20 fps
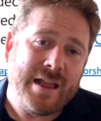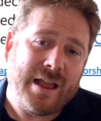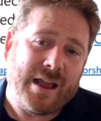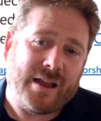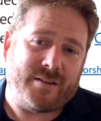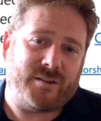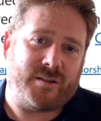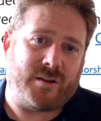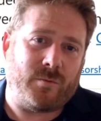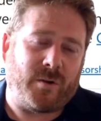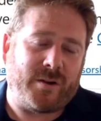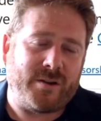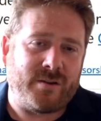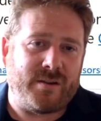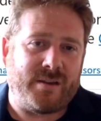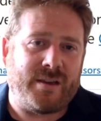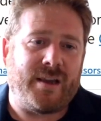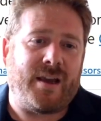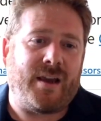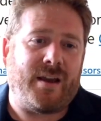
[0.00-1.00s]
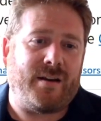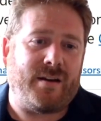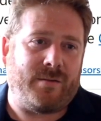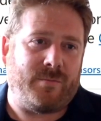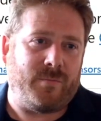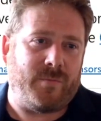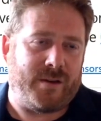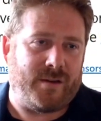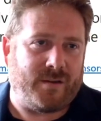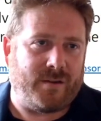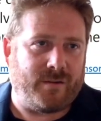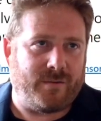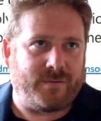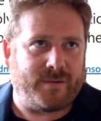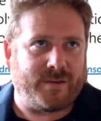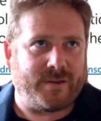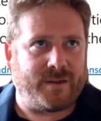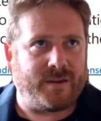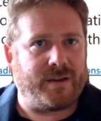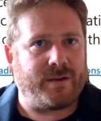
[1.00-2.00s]
And so what you get, and when you're
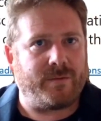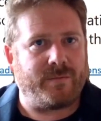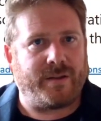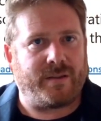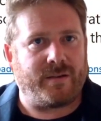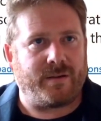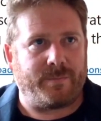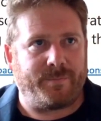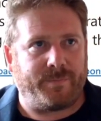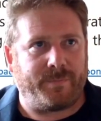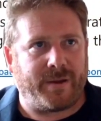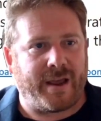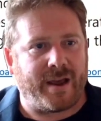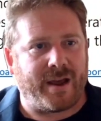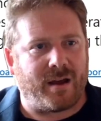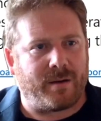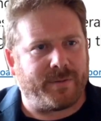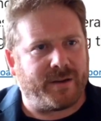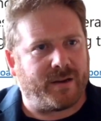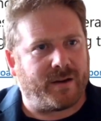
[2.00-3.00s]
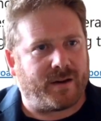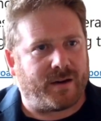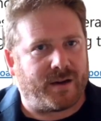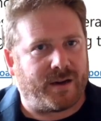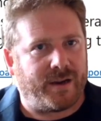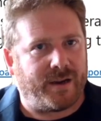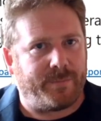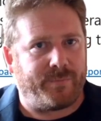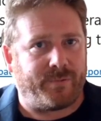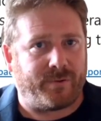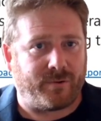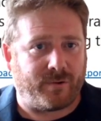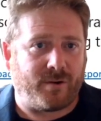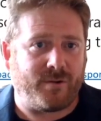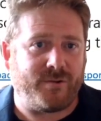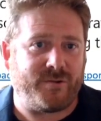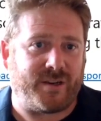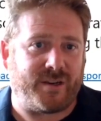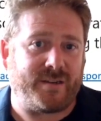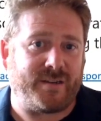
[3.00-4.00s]
dealing with a Power BI
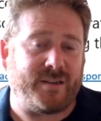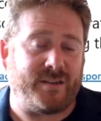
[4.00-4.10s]
project,